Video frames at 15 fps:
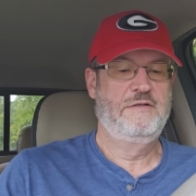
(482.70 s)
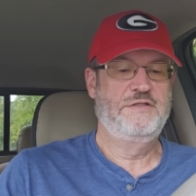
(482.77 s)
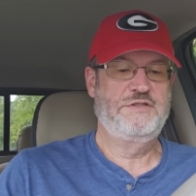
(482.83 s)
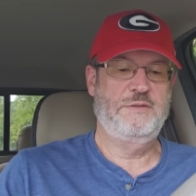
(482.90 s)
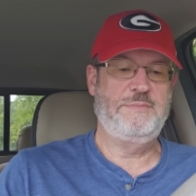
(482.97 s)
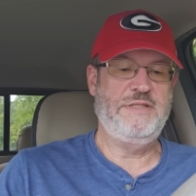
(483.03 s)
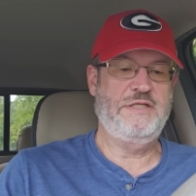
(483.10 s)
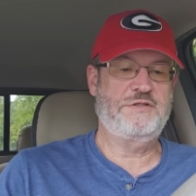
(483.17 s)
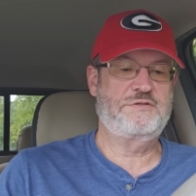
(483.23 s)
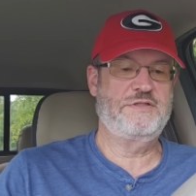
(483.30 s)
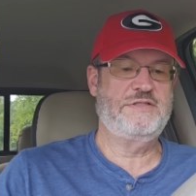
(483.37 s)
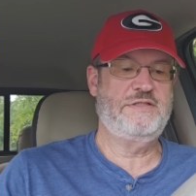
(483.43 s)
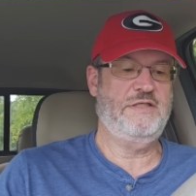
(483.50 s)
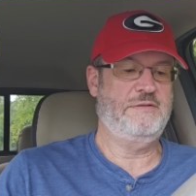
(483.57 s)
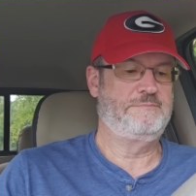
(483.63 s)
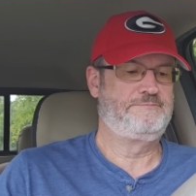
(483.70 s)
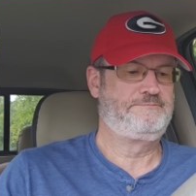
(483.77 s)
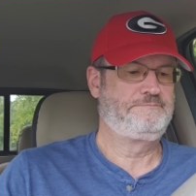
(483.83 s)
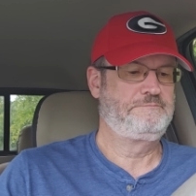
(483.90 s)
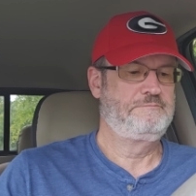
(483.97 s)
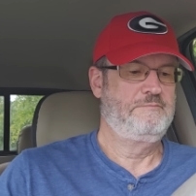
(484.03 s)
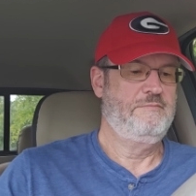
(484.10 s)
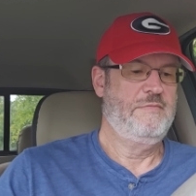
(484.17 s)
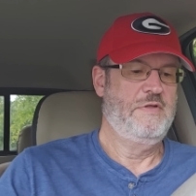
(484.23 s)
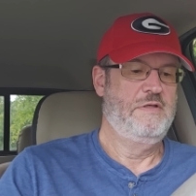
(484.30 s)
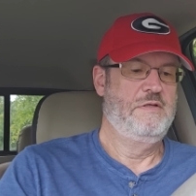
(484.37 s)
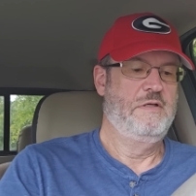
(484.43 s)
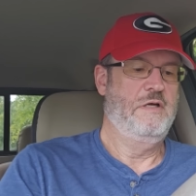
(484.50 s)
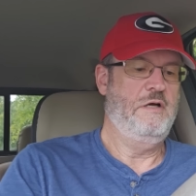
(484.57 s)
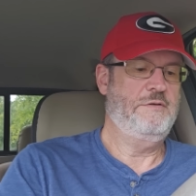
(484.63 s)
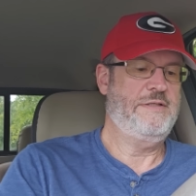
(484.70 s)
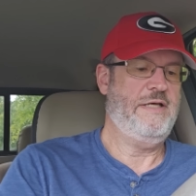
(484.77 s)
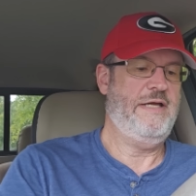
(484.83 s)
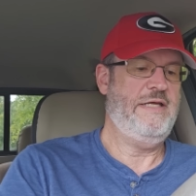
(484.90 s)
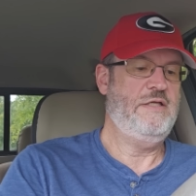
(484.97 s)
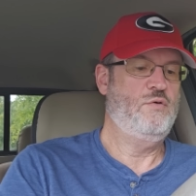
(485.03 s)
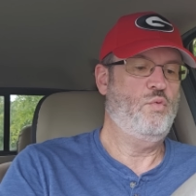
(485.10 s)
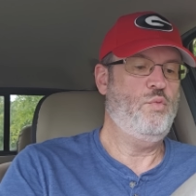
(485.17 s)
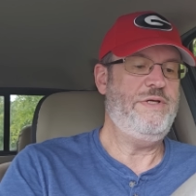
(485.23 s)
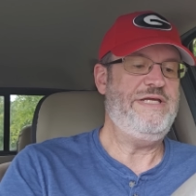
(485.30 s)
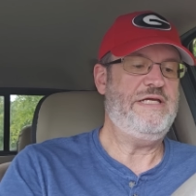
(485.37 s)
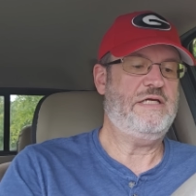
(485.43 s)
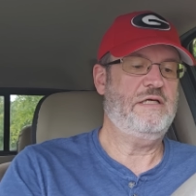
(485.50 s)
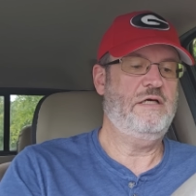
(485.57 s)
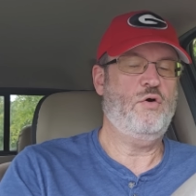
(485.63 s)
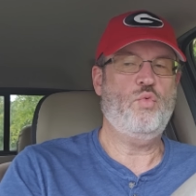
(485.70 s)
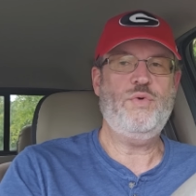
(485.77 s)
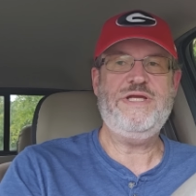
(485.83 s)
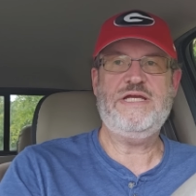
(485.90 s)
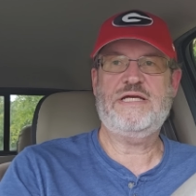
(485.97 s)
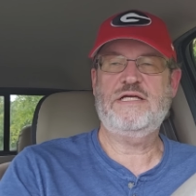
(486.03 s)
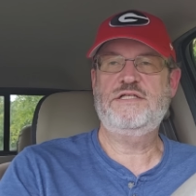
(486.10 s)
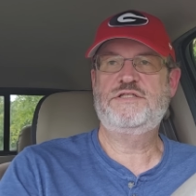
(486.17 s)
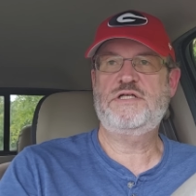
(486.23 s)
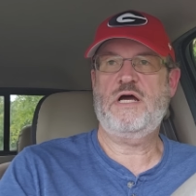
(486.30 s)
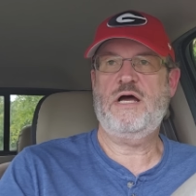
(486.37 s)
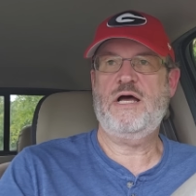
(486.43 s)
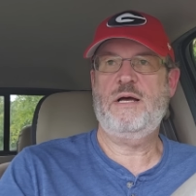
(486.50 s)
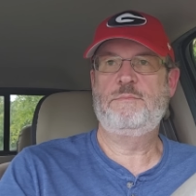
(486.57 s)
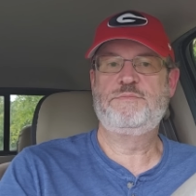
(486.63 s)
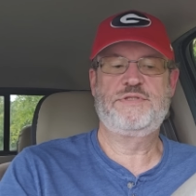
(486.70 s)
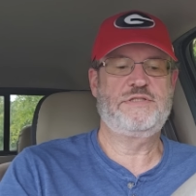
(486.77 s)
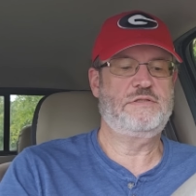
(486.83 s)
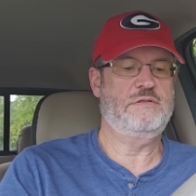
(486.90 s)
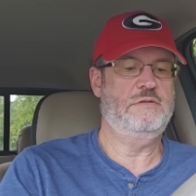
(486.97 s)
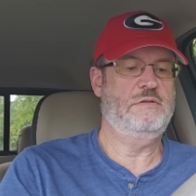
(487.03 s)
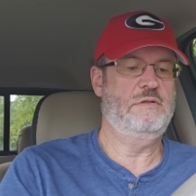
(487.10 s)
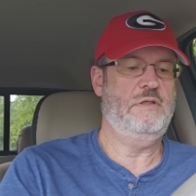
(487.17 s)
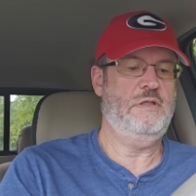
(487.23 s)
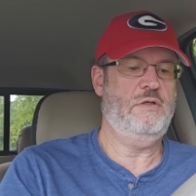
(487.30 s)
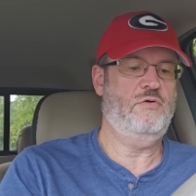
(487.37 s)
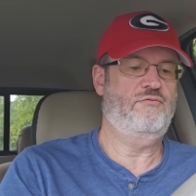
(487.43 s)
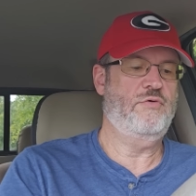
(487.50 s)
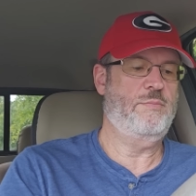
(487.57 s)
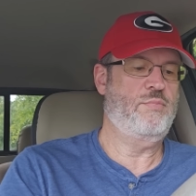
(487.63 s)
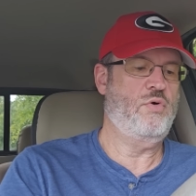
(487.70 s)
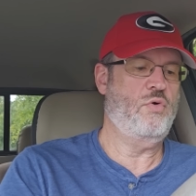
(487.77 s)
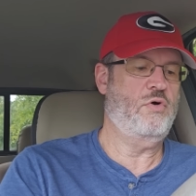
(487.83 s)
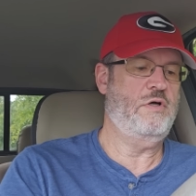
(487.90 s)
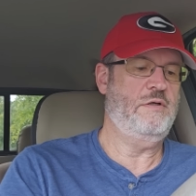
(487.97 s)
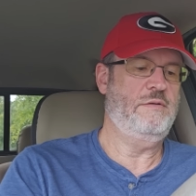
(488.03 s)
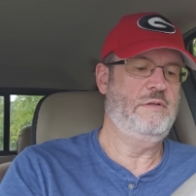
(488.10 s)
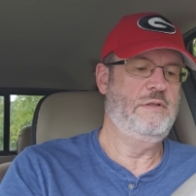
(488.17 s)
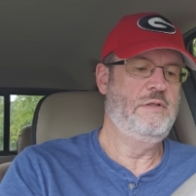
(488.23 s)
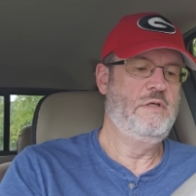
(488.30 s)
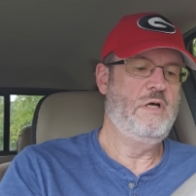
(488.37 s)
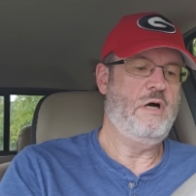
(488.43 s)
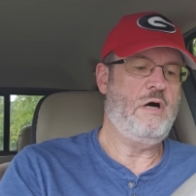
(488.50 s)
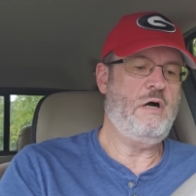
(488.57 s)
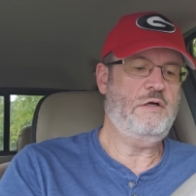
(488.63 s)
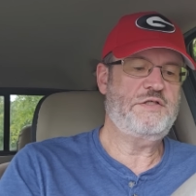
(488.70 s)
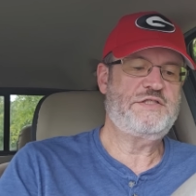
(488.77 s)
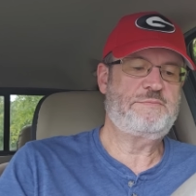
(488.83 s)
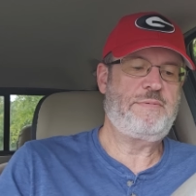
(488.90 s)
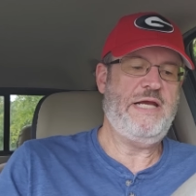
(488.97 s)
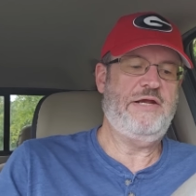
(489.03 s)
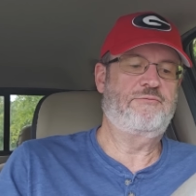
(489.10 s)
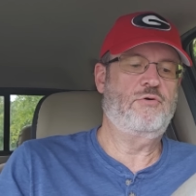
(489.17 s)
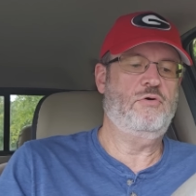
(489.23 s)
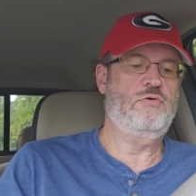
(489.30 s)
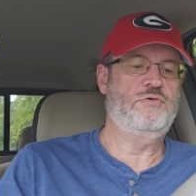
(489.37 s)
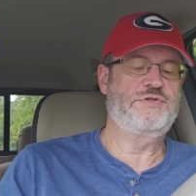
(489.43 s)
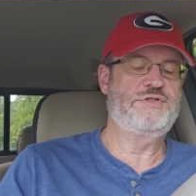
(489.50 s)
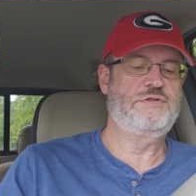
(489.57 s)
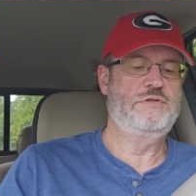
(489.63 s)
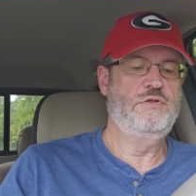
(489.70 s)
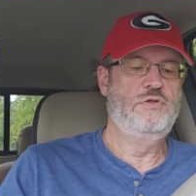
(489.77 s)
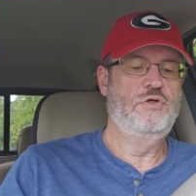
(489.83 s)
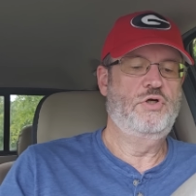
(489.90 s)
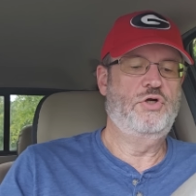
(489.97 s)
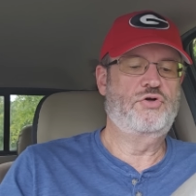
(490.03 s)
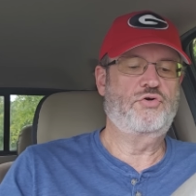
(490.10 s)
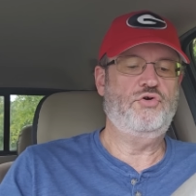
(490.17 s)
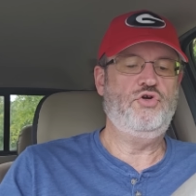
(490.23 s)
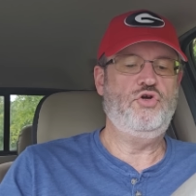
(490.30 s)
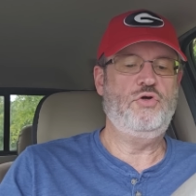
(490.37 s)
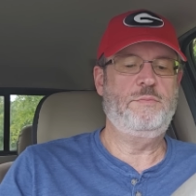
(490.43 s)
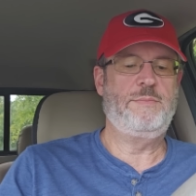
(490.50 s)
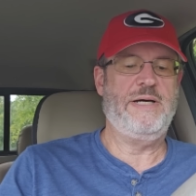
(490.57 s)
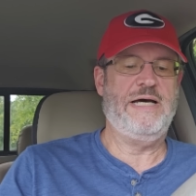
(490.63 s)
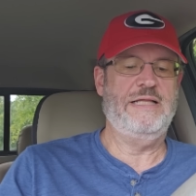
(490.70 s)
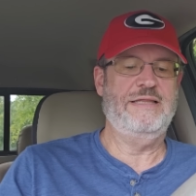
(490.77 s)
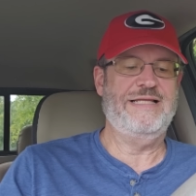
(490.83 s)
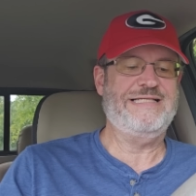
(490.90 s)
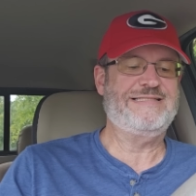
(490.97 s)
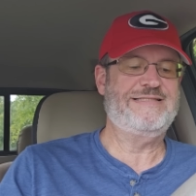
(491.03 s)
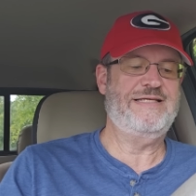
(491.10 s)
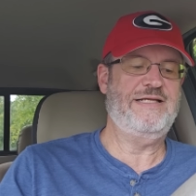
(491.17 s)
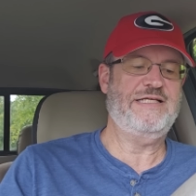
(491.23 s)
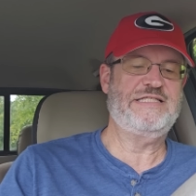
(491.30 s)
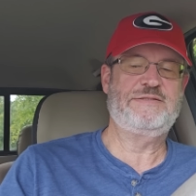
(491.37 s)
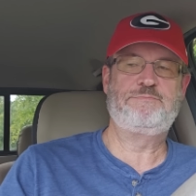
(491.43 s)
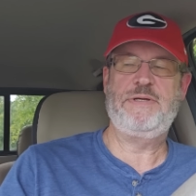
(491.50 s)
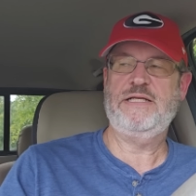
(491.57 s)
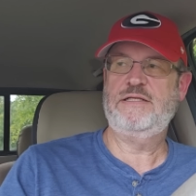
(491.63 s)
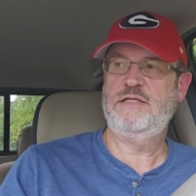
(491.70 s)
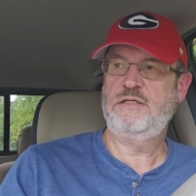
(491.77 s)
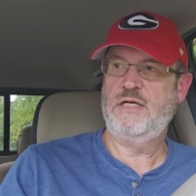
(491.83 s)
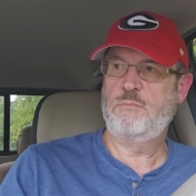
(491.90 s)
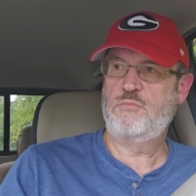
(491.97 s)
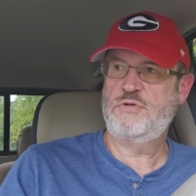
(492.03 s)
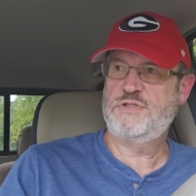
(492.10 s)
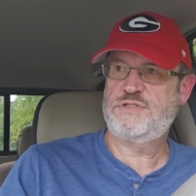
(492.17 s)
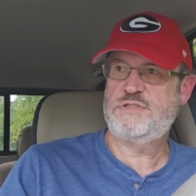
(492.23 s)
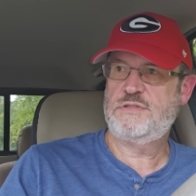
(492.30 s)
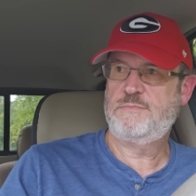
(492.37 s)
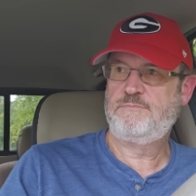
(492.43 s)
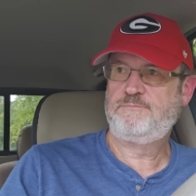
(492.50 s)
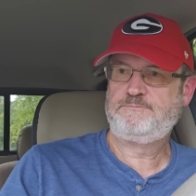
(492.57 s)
Should be interesting. Okay, week a week jobs uh, report. August payrolls grew by less than expected numbers